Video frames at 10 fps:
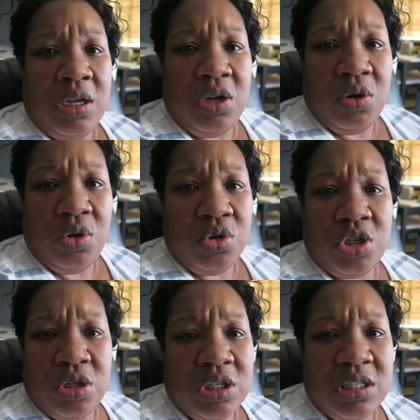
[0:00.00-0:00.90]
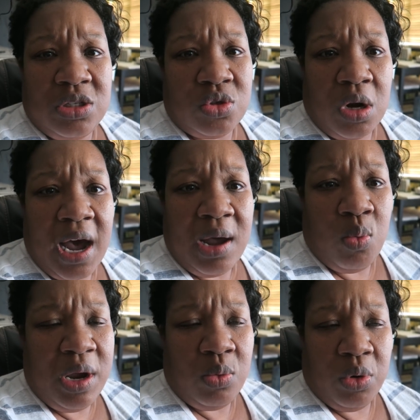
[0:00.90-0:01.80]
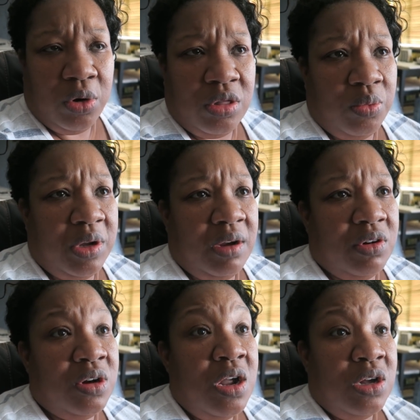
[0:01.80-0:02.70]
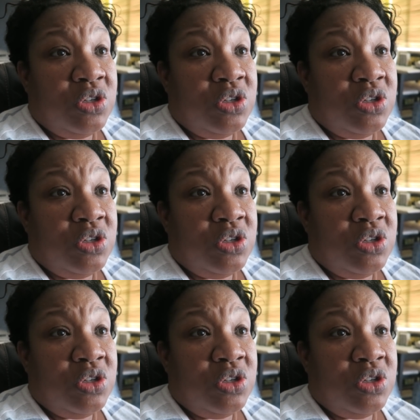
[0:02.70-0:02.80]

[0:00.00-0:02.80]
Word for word: you know, you should try Wentworth or whatever.